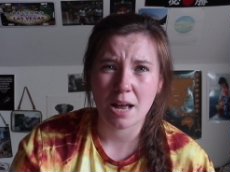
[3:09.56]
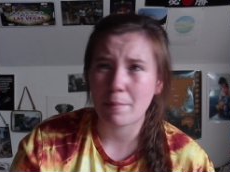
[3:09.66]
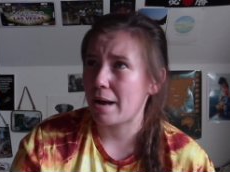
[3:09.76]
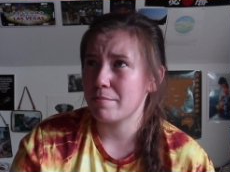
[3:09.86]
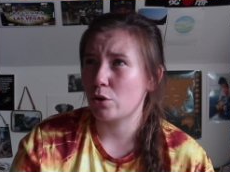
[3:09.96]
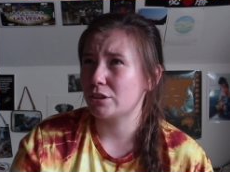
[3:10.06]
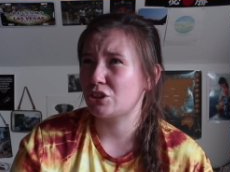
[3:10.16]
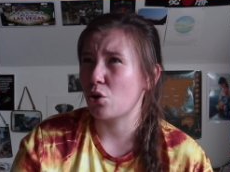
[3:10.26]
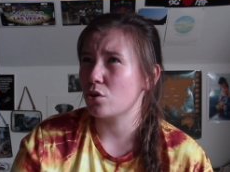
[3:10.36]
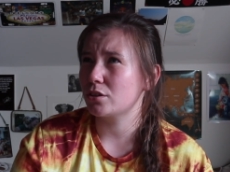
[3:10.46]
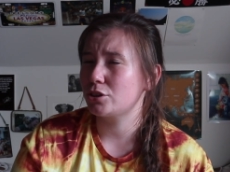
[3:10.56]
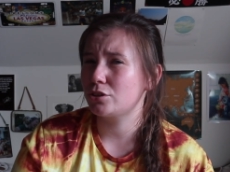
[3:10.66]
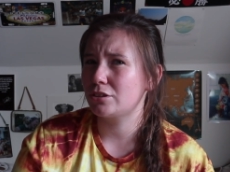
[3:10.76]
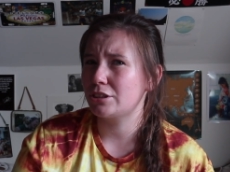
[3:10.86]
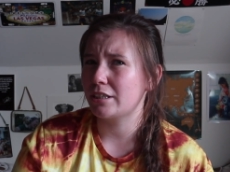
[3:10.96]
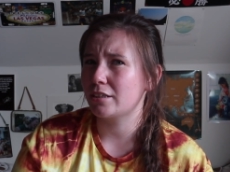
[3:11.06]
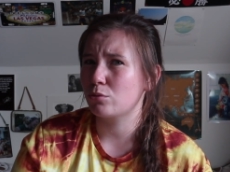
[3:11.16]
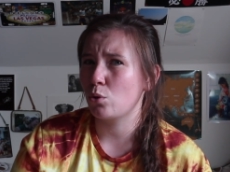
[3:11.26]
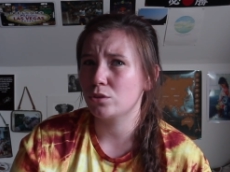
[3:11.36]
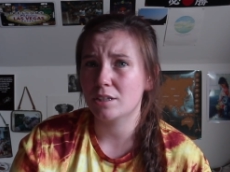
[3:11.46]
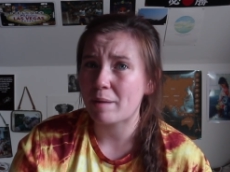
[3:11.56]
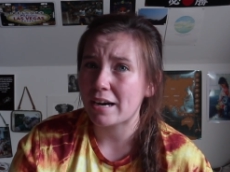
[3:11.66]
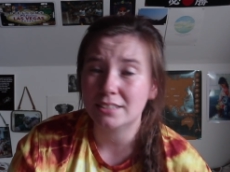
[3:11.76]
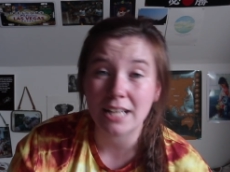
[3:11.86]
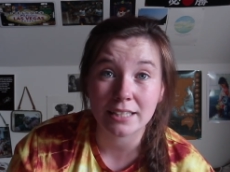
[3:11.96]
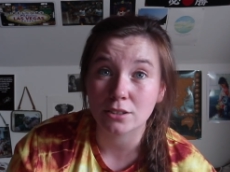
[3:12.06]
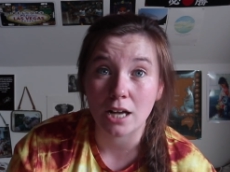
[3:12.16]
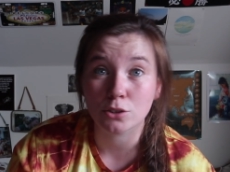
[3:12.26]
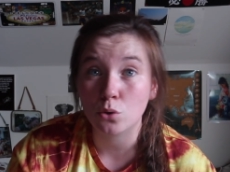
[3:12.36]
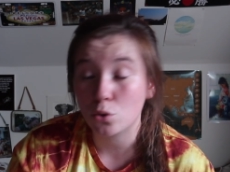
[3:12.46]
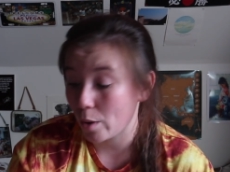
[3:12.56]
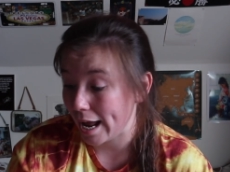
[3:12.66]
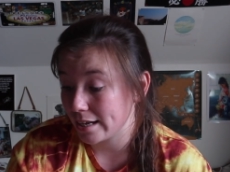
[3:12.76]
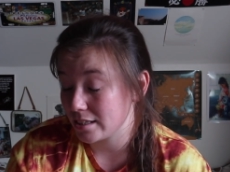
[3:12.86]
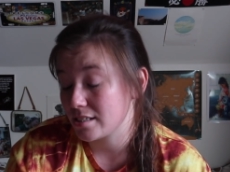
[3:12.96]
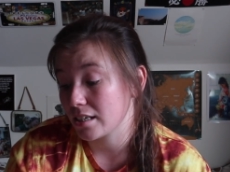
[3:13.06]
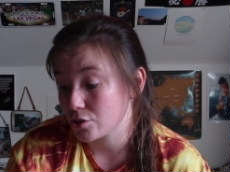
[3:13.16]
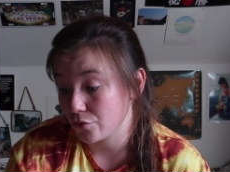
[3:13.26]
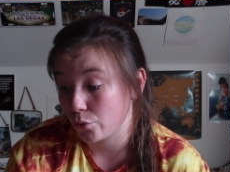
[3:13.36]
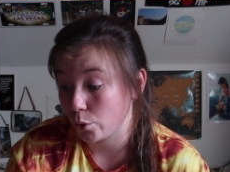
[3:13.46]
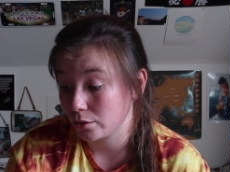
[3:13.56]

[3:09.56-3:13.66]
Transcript: I'm not a stock shareholder person. I, I don't know what any of these things are for.